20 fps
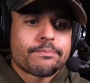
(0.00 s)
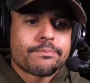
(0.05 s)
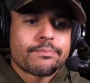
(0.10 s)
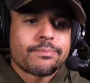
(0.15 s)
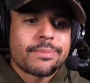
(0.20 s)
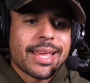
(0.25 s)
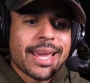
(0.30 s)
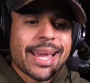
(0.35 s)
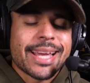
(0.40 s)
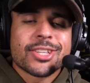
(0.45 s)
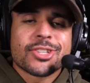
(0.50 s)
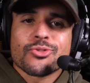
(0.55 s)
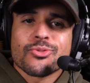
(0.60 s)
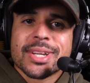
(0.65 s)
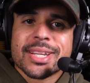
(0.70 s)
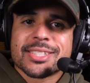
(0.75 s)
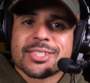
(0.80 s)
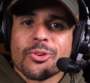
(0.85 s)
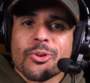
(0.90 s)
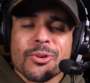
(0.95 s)

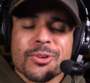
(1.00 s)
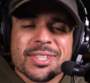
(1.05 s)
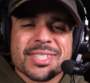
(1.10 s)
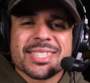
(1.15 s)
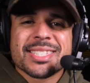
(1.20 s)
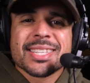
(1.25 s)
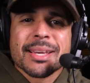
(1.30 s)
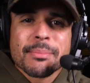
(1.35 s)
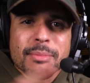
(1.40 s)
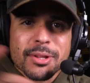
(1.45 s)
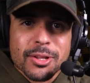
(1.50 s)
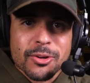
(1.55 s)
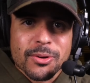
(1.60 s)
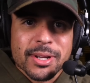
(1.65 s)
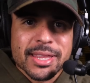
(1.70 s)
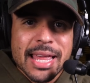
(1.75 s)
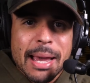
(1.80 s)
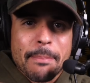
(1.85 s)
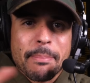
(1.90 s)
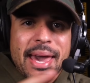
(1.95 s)
interests are similar
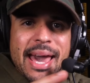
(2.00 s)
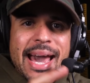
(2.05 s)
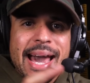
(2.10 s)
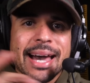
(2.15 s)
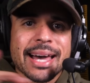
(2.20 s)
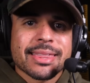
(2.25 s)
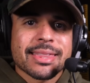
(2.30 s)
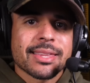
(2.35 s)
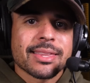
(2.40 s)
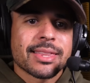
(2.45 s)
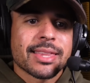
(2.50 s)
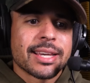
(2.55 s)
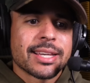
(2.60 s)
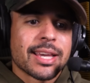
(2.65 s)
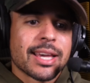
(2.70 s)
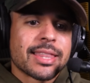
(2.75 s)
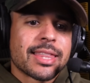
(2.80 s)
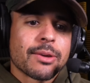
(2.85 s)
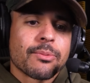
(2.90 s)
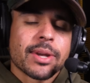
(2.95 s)
in that path
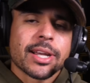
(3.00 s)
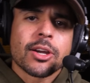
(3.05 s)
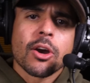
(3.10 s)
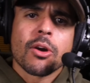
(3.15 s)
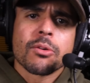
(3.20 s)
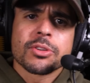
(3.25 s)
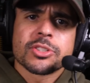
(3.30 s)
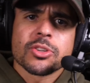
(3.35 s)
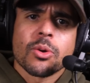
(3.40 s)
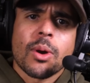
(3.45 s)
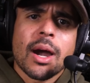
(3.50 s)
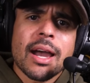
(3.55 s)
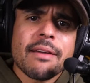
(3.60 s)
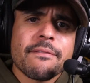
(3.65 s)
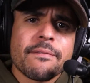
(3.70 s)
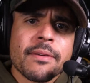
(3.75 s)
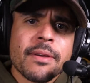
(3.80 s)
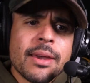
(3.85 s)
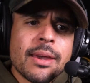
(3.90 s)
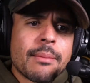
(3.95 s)
that we go. So
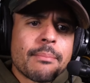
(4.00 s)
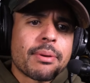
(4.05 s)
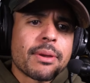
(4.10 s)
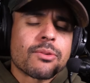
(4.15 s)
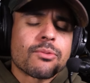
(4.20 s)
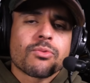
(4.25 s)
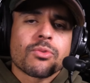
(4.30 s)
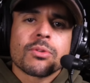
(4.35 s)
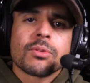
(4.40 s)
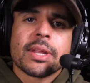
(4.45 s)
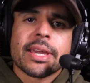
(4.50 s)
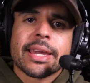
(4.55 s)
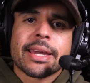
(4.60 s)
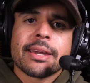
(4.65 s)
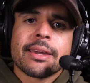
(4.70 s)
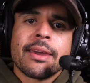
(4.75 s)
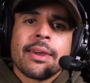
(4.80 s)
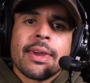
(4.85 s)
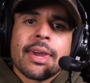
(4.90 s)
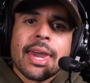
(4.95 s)
I've been rooting
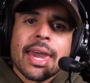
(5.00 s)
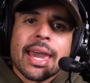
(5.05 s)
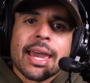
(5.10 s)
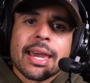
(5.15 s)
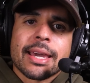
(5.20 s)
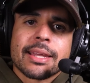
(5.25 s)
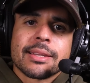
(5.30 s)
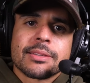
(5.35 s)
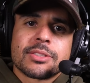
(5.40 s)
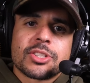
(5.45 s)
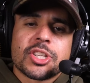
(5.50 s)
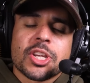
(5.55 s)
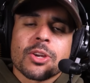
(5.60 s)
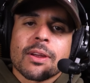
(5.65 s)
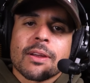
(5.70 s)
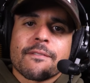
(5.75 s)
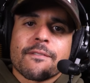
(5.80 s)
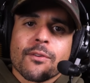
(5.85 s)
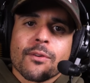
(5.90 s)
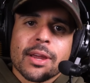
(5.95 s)
and
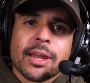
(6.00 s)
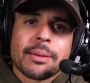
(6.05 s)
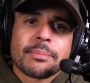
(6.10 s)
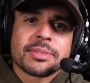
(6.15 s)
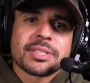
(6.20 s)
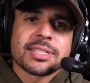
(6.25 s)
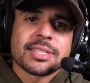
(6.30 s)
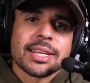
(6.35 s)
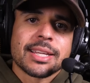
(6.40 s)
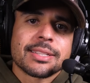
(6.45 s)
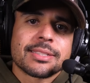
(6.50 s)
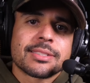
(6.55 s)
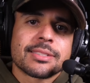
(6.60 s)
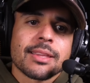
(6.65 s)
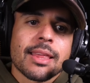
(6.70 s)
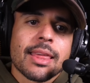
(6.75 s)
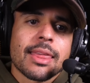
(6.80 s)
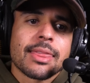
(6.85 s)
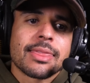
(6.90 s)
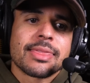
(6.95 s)
cheering for him since
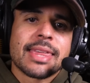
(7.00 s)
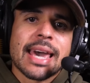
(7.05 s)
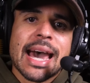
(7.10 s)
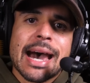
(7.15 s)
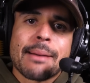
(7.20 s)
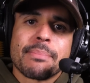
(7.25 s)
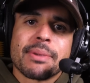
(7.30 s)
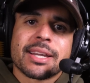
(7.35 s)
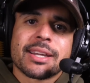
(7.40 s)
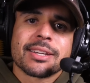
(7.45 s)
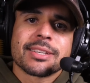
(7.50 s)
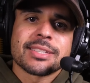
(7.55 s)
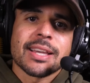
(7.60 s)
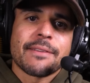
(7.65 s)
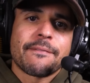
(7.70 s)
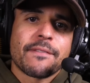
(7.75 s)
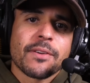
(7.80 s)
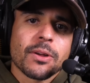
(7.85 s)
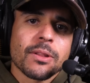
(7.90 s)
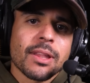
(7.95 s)
that, because I
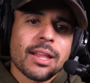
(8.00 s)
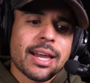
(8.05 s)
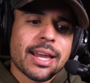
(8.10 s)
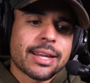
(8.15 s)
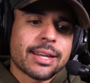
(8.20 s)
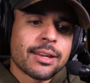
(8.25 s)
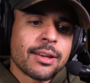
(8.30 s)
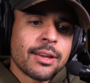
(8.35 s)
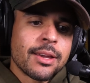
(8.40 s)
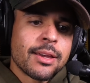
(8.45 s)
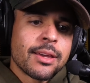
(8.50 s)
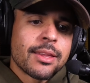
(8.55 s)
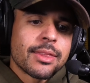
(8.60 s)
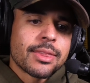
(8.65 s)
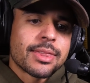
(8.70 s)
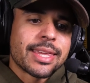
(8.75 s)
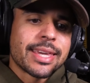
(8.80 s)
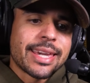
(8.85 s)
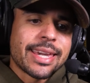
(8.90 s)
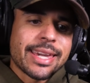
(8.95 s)
feel like
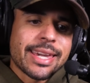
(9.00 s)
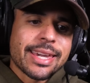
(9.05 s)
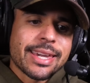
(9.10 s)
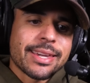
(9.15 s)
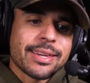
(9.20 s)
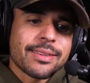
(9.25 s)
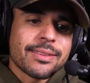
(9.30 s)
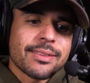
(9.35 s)
the